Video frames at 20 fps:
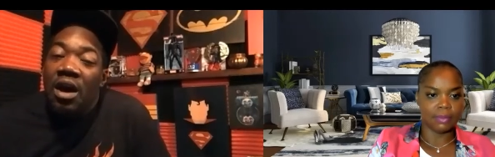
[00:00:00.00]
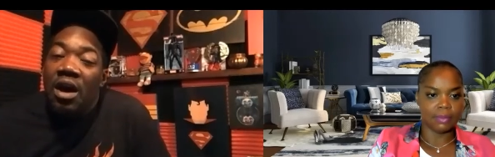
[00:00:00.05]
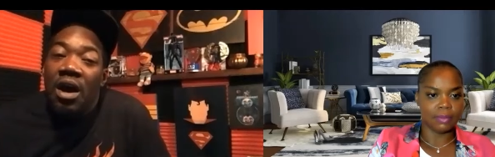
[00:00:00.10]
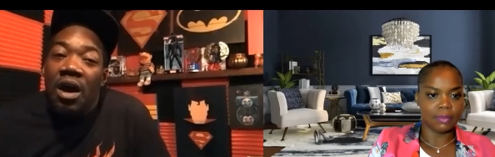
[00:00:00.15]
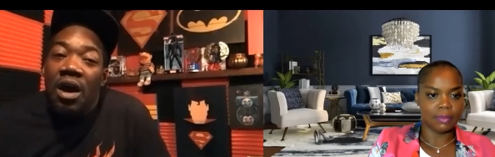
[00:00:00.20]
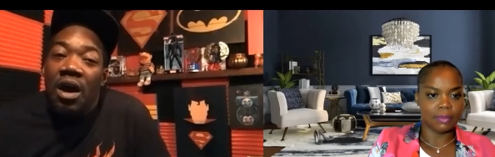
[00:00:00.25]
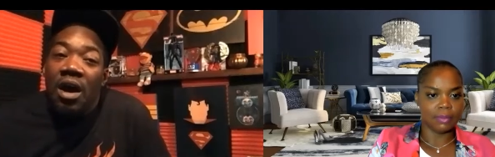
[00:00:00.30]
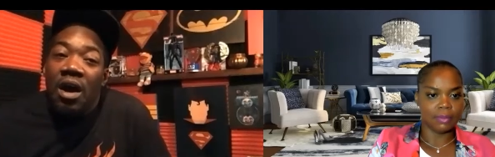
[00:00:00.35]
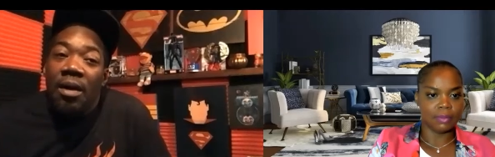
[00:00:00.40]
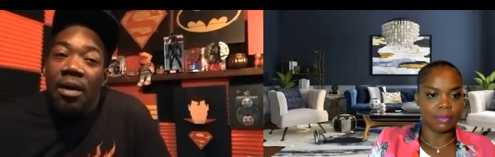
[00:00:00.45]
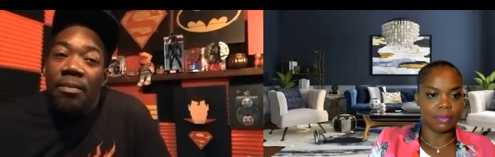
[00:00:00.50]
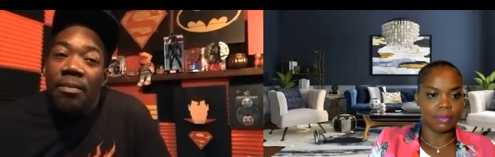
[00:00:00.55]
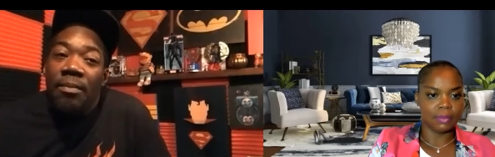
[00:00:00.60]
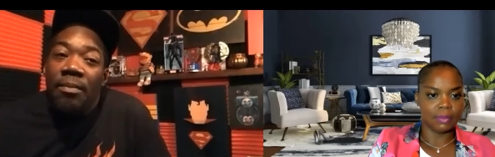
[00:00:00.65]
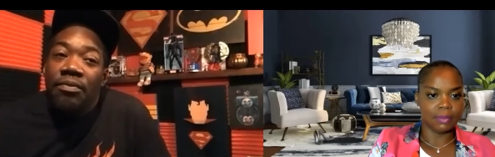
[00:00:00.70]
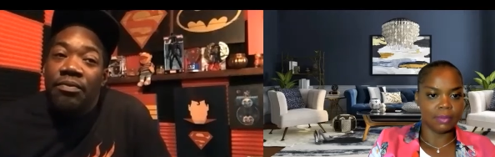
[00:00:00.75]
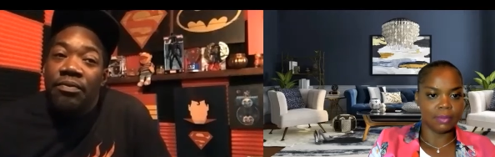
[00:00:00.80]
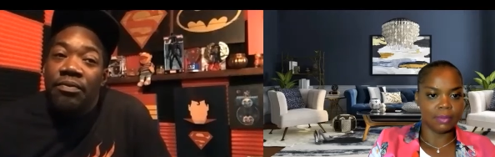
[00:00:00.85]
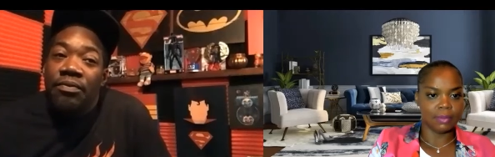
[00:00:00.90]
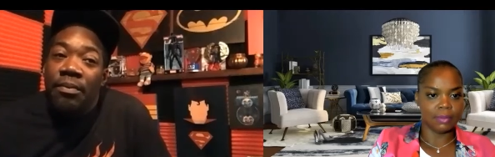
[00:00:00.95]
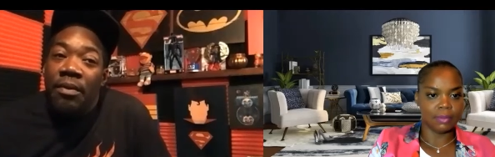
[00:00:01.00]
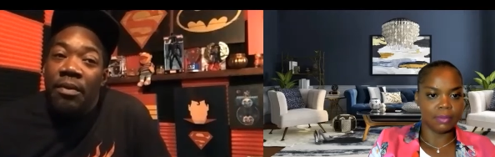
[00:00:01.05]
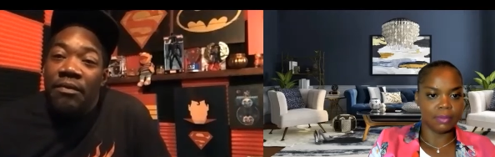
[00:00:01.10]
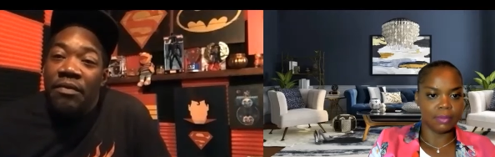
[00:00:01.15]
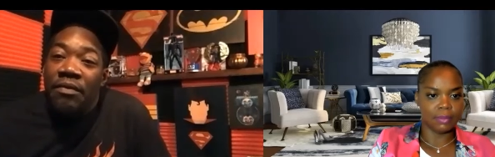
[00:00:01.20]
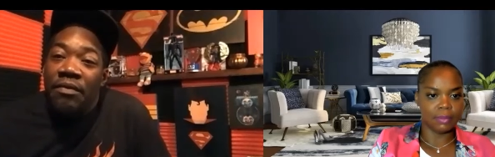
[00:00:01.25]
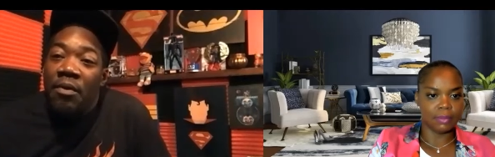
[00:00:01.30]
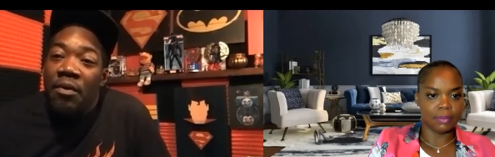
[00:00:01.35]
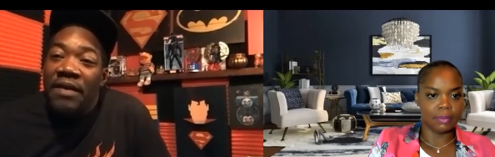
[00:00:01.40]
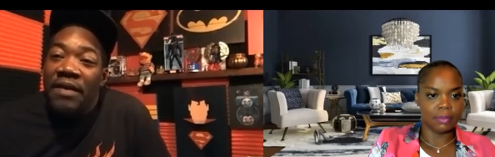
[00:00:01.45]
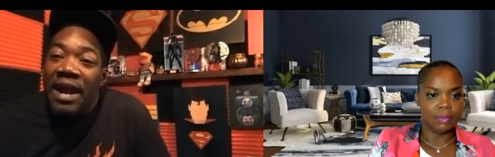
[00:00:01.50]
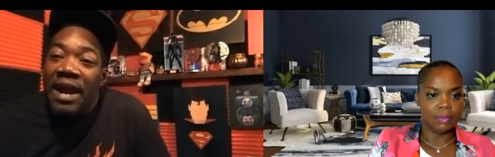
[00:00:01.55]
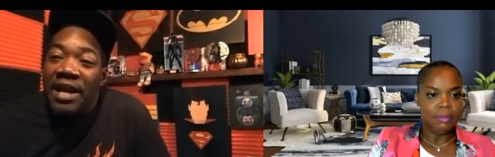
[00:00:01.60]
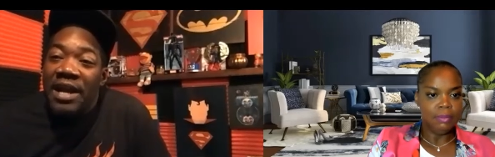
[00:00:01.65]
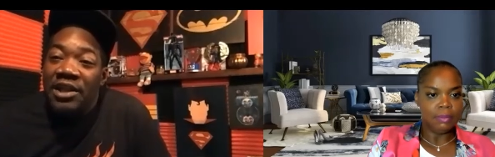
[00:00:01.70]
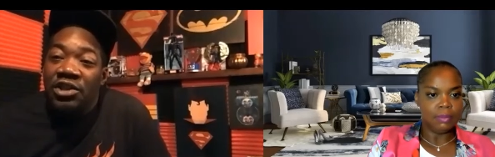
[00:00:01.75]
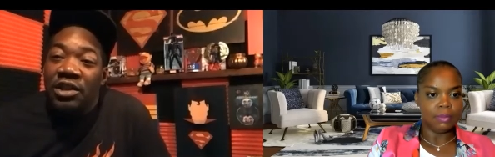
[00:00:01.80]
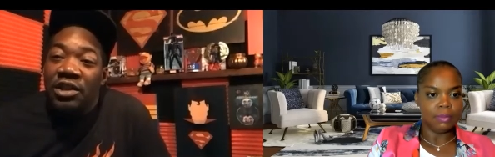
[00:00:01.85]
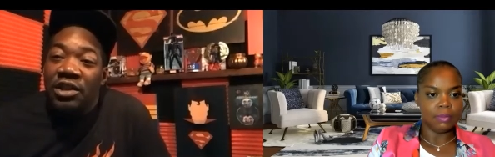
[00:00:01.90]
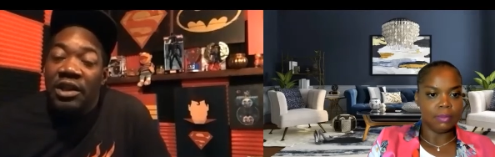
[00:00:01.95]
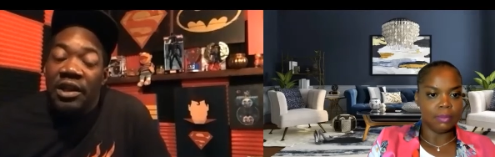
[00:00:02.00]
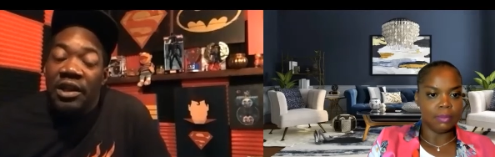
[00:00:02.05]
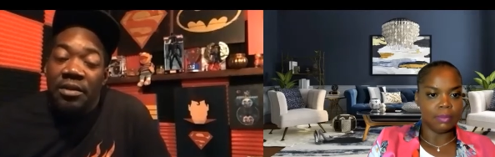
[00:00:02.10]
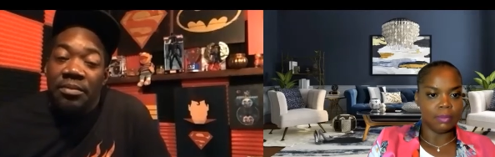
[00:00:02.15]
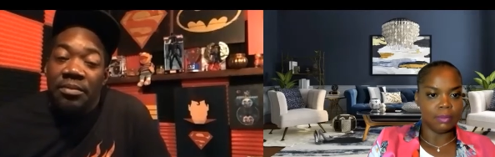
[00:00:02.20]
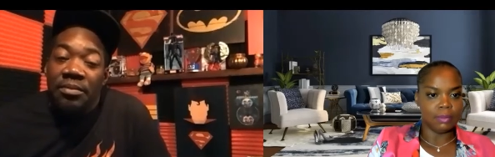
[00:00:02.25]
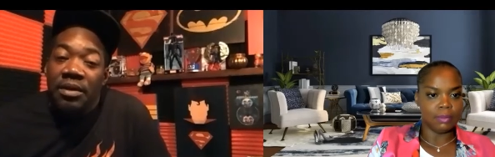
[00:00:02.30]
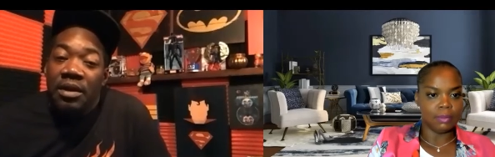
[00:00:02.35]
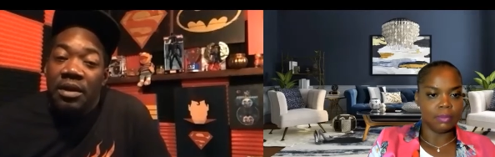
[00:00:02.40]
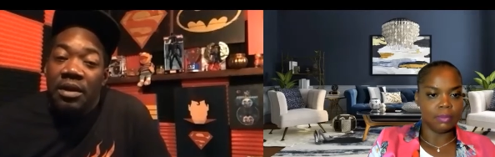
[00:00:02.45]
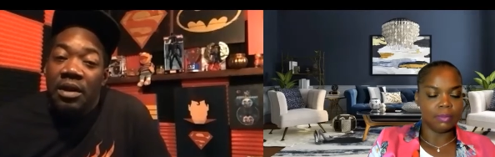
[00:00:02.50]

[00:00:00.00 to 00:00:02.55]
Speaker 1: um, from from over Amsterdam.